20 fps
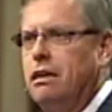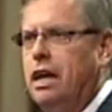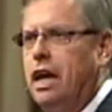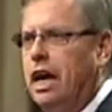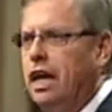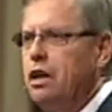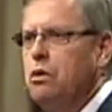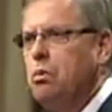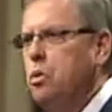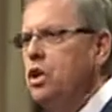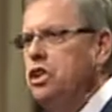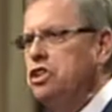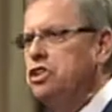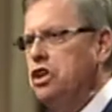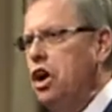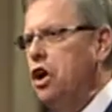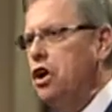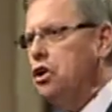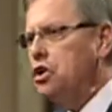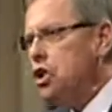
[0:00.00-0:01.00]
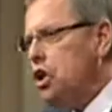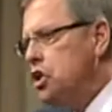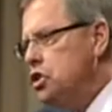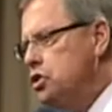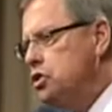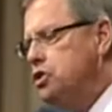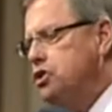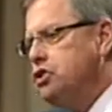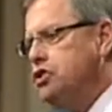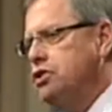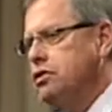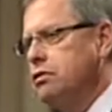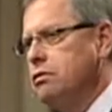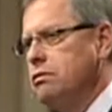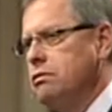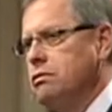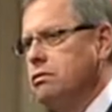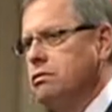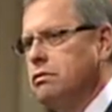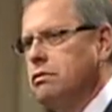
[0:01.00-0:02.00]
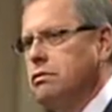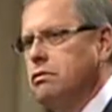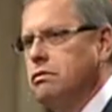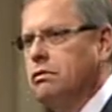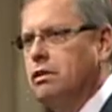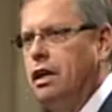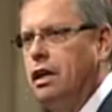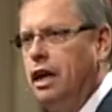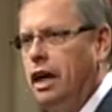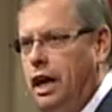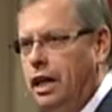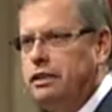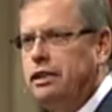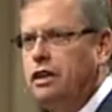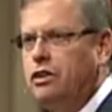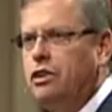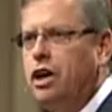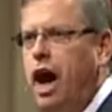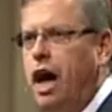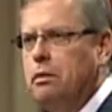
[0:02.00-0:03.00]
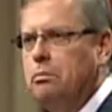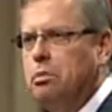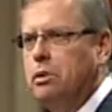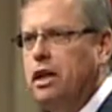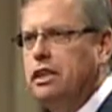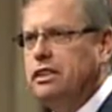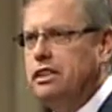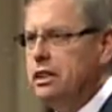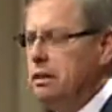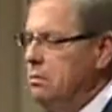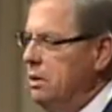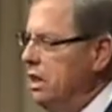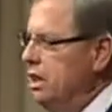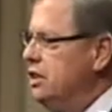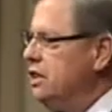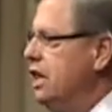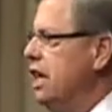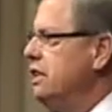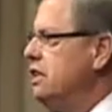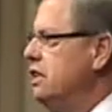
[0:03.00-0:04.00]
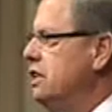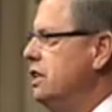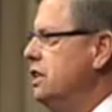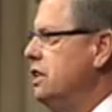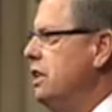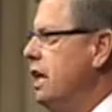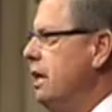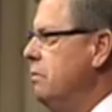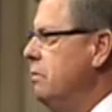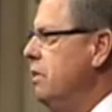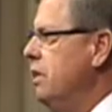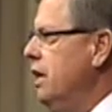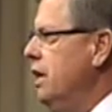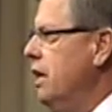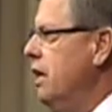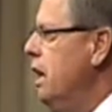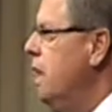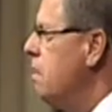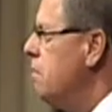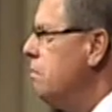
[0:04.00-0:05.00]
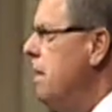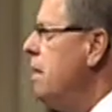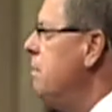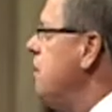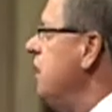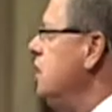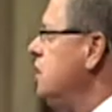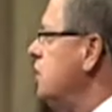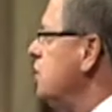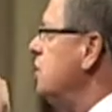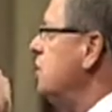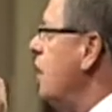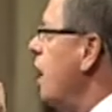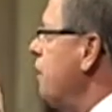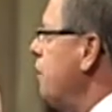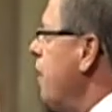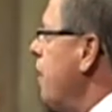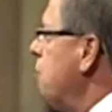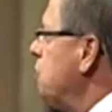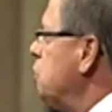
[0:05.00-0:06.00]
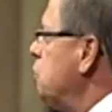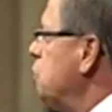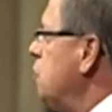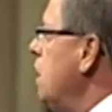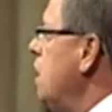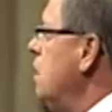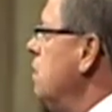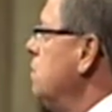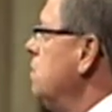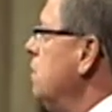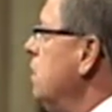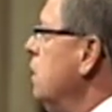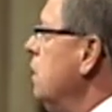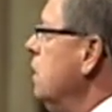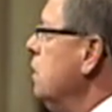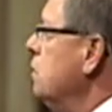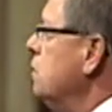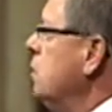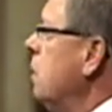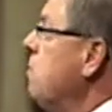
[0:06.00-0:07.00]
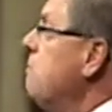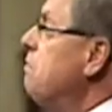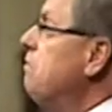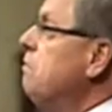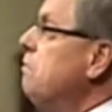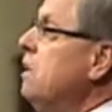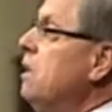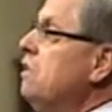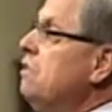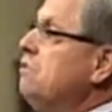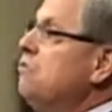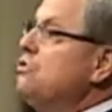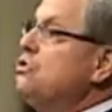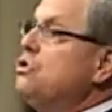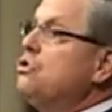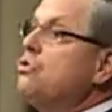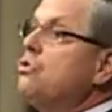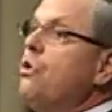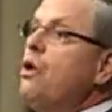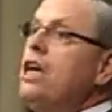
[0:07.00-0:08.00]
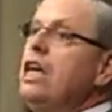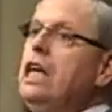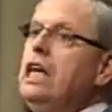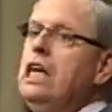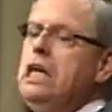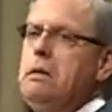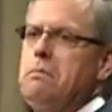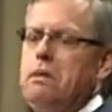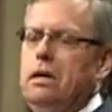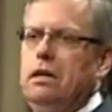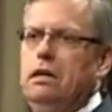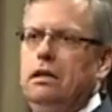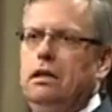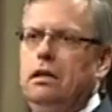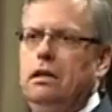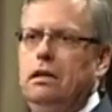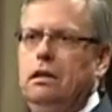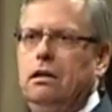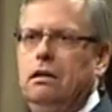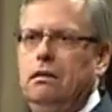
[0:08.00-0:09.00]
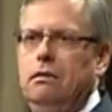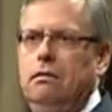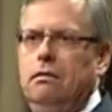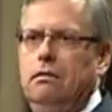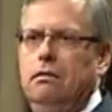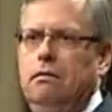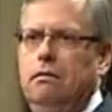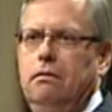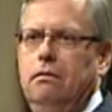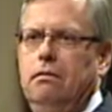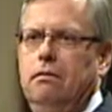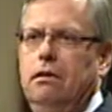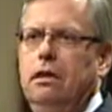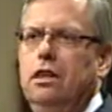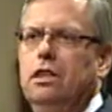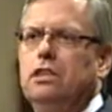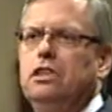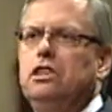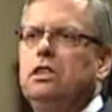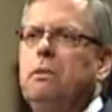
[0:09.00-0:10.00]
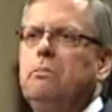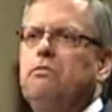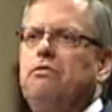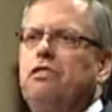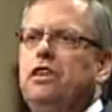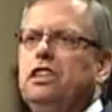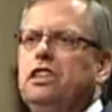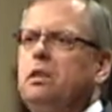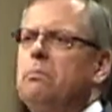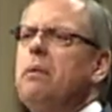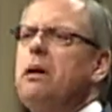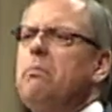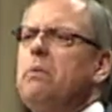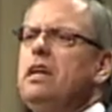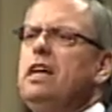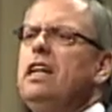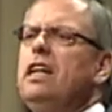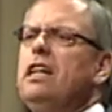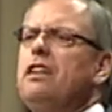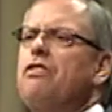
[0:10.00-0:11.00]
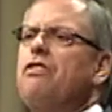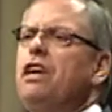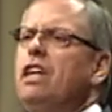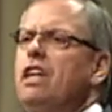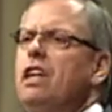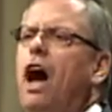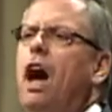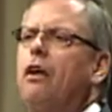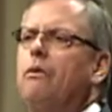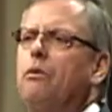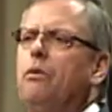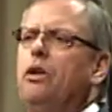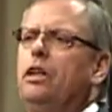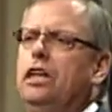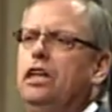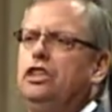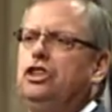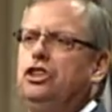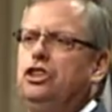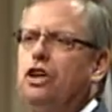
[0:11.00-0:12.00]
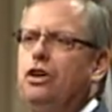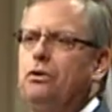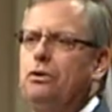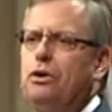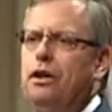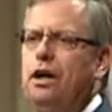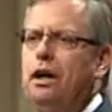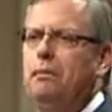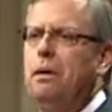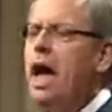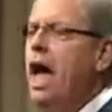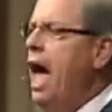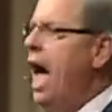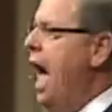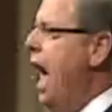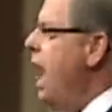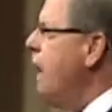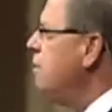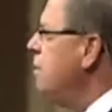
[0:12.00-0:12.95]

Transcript: and he wouldn't turn loose until God blessed him and he changed his name then. Maybe he just thought that was some, some dream, some vision. Maybe he didn't think God really had showed up. How